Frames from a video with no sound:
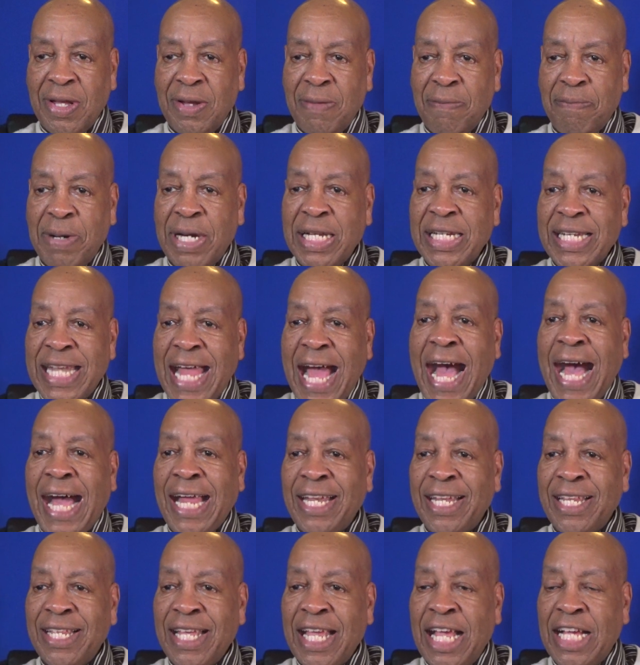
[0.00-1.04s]
but
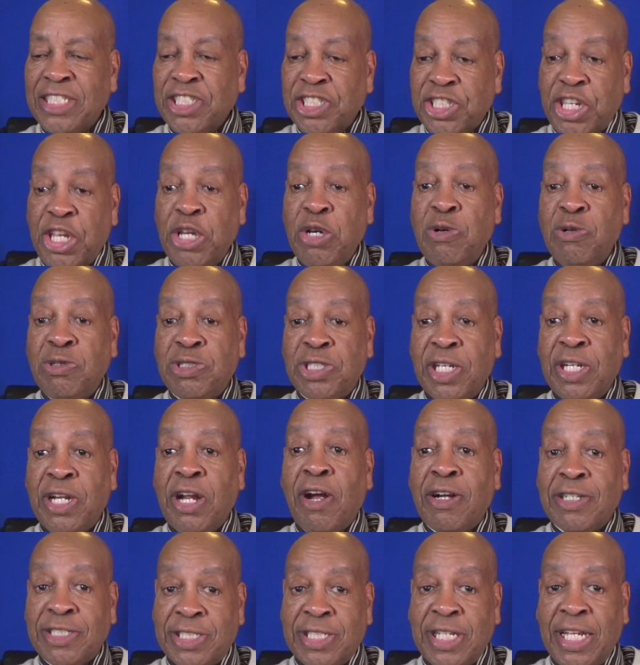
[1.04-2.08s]
not excusing
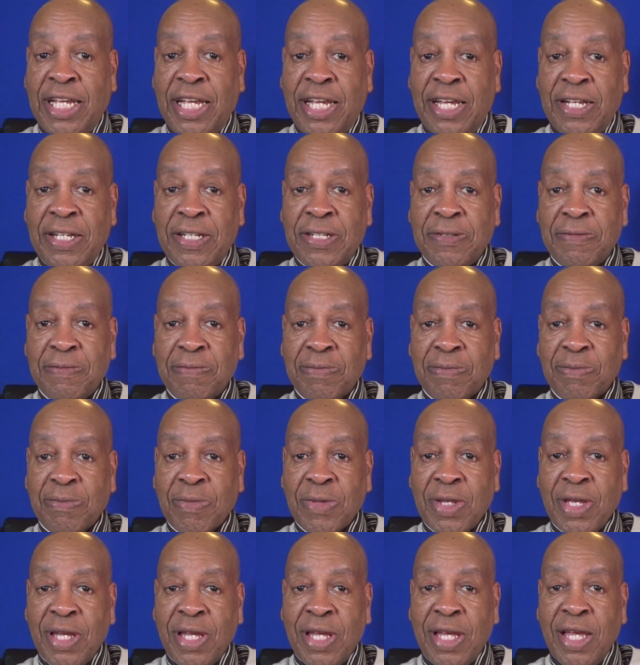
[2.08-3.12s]
her sin.
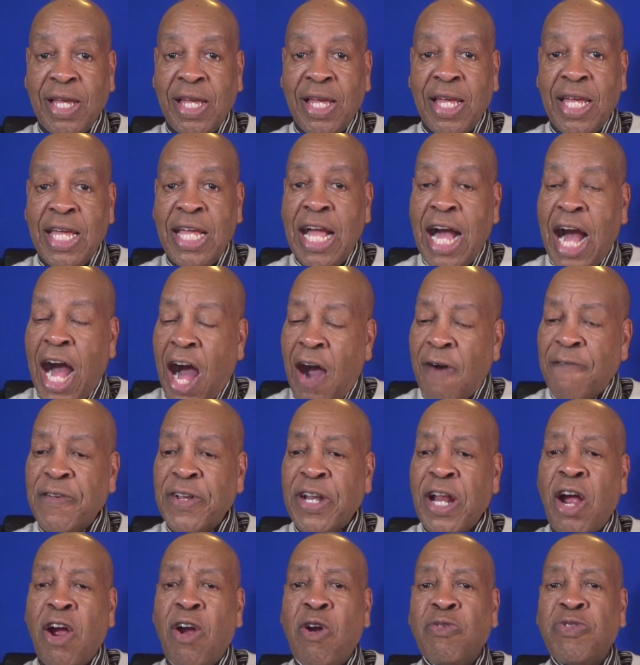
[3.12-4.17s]
He
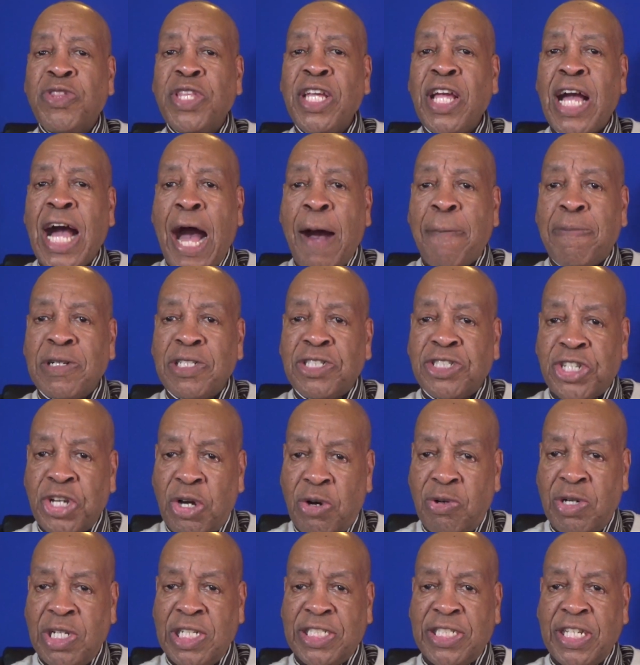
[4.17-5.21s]
offered her the
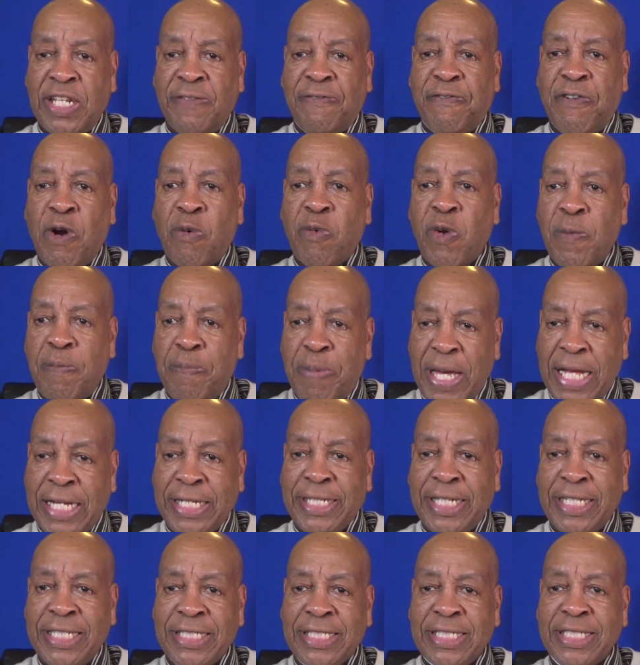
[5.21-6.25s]
opportunity for
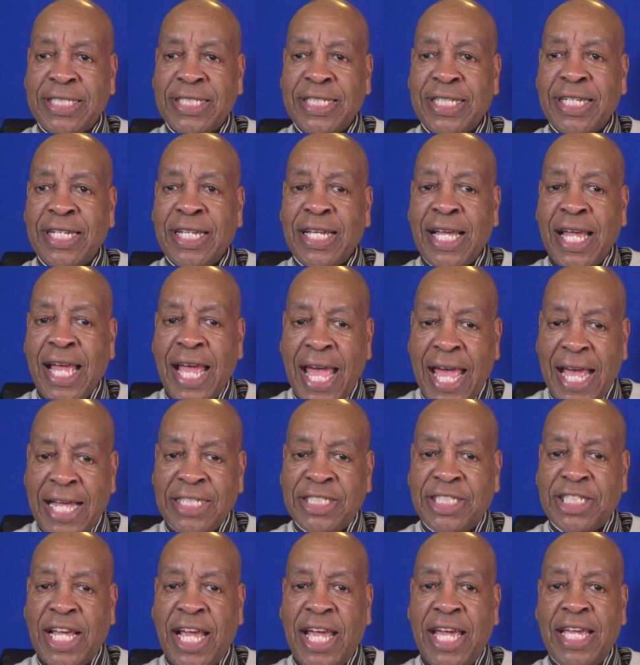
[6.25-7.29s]
repentance
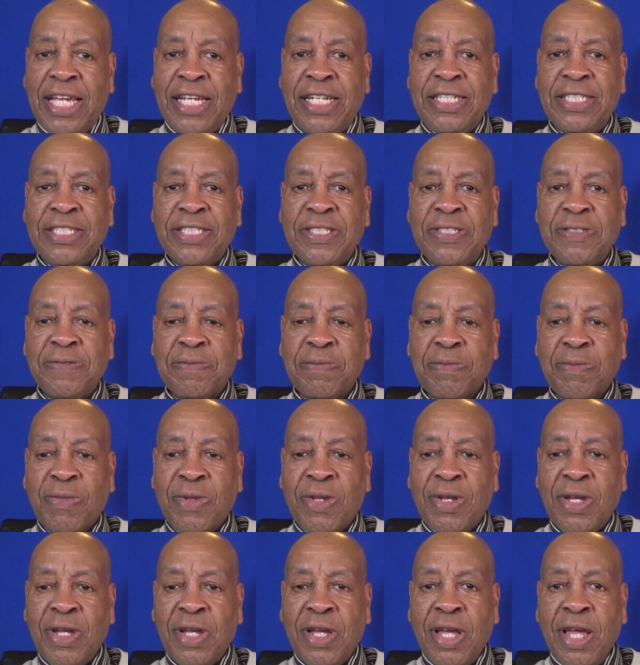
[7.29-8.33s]
and change.
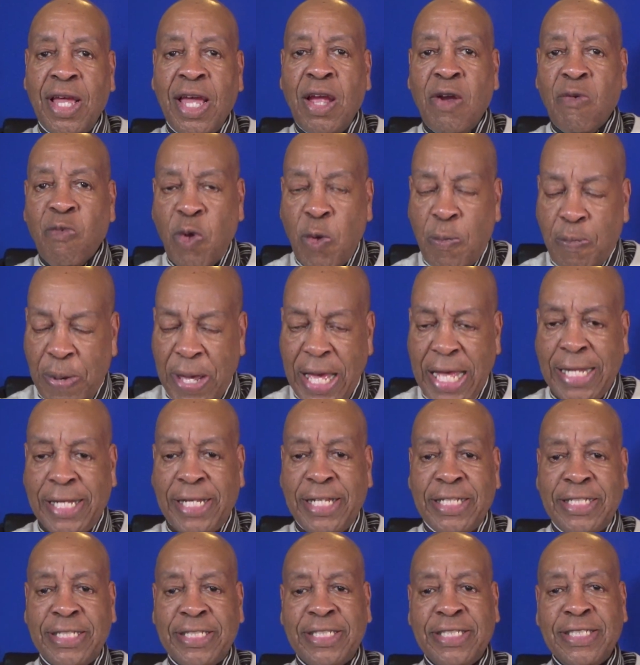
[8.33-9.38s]

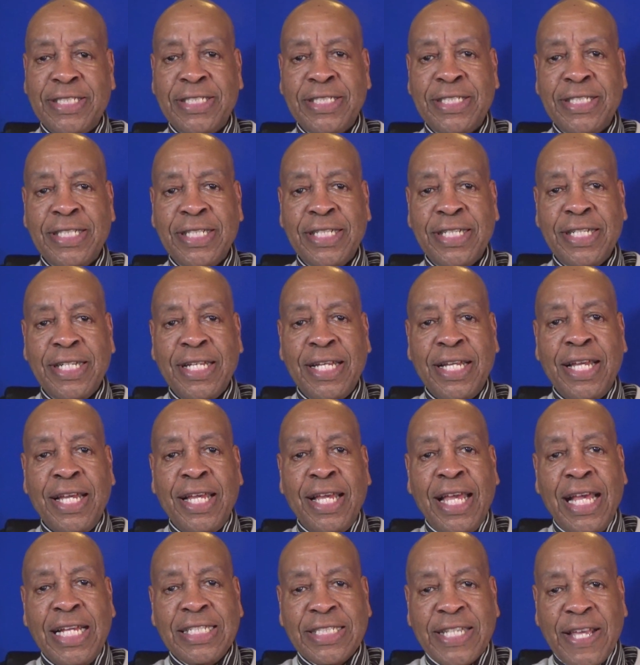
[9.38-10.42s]
Repentance
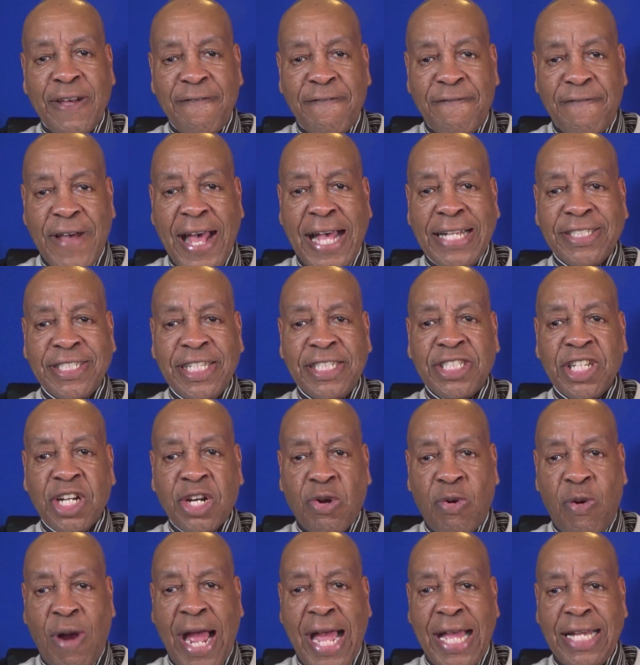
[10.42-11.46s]
is confessing to
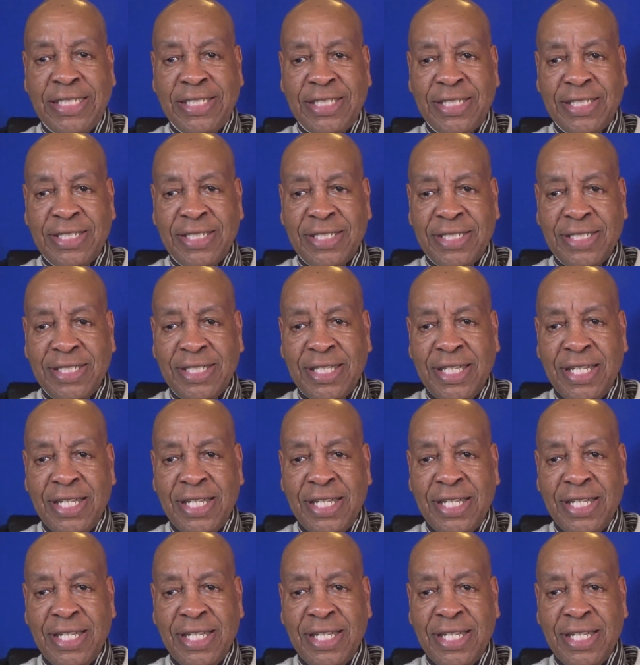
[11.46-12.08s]
Christ